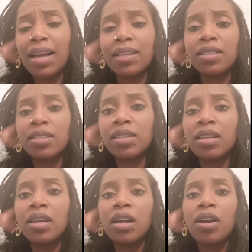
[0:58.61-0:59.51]
and
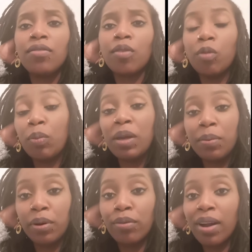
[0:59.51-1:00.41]
from the
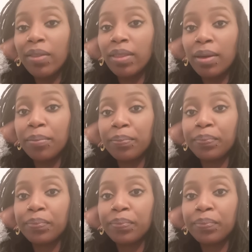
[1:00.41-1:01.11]
people around them.